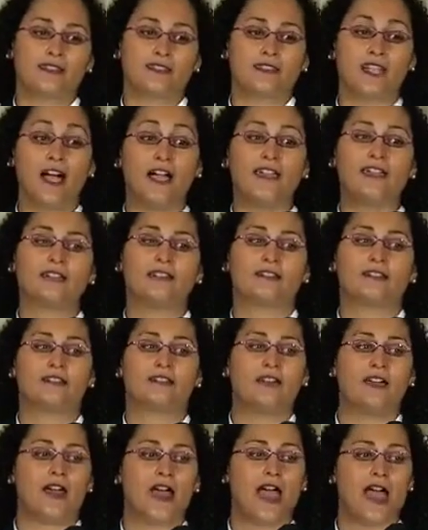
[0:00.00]

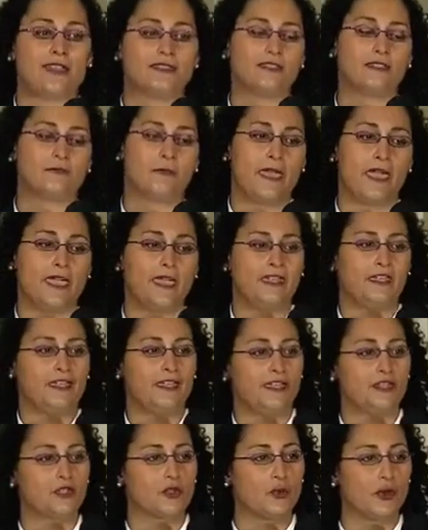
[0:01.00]
Titan had to pay
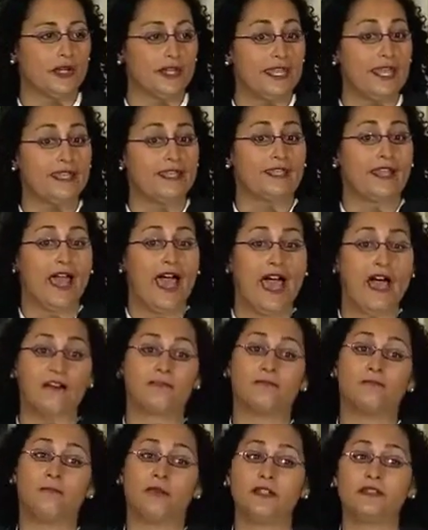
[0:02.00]
a
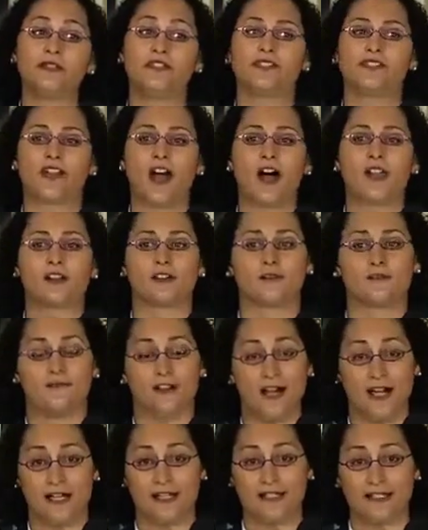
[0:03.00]
$28.5 million
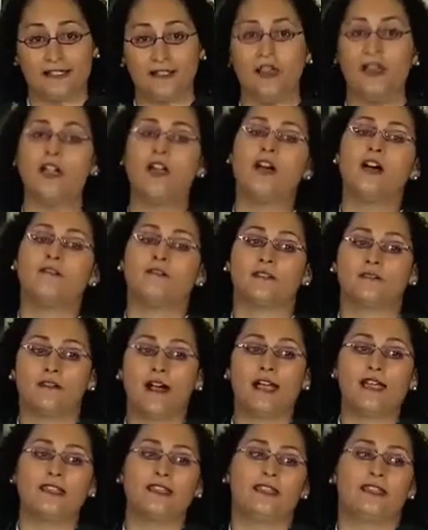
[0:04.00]
fine for
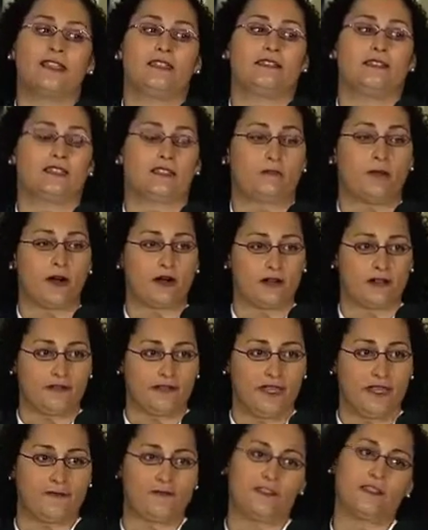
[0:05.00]
violating this part of
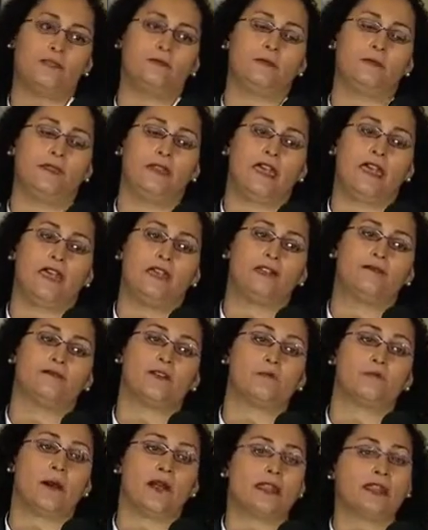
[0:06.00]
the FCPA
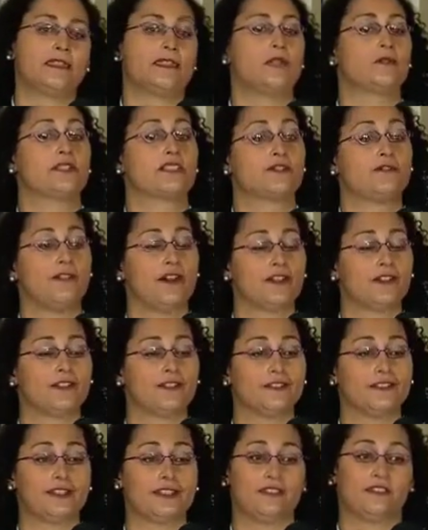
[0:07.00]
for money that was
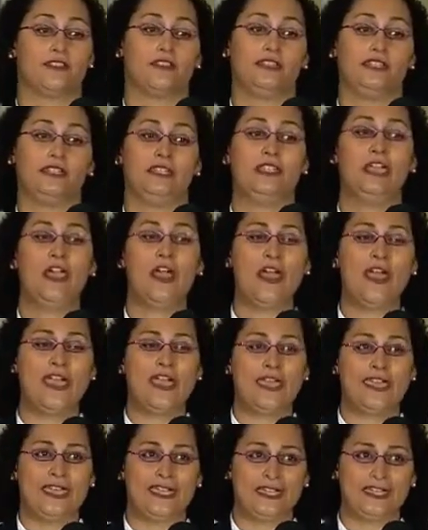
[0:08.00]
funneled into the
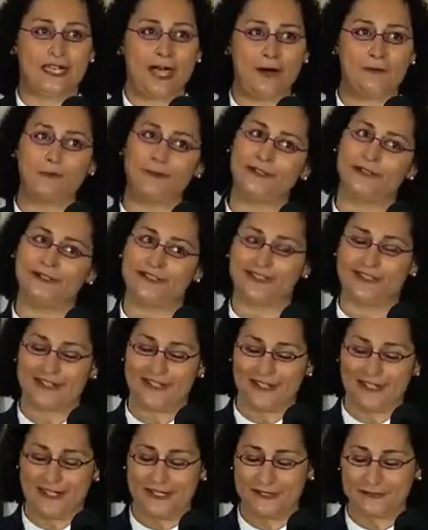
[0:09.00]
incumbent
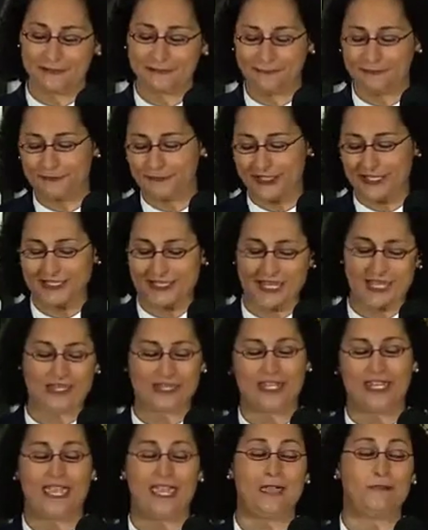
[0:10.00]

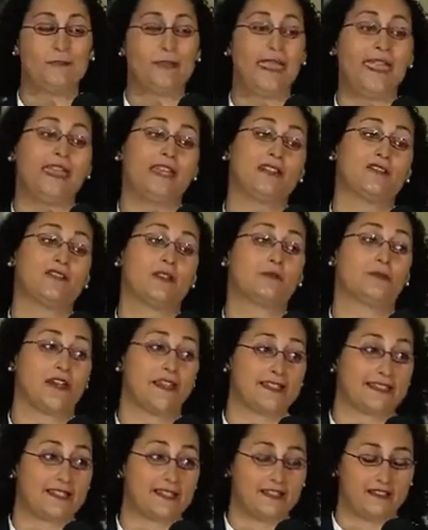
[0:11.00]
re-election campaign of the
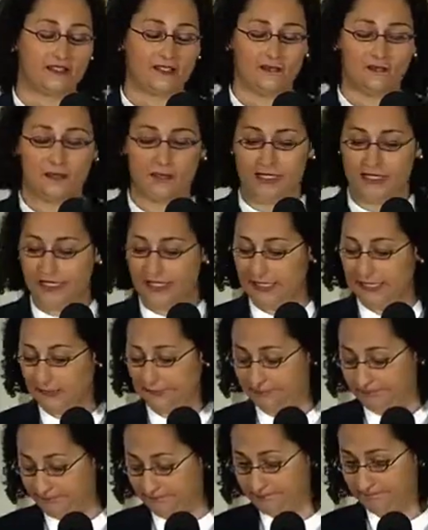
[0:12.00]
president of
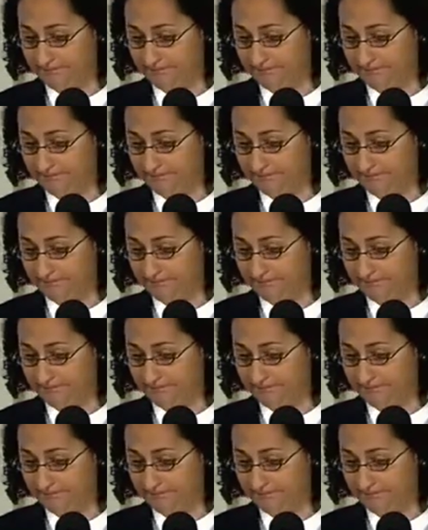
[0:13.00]
Benin.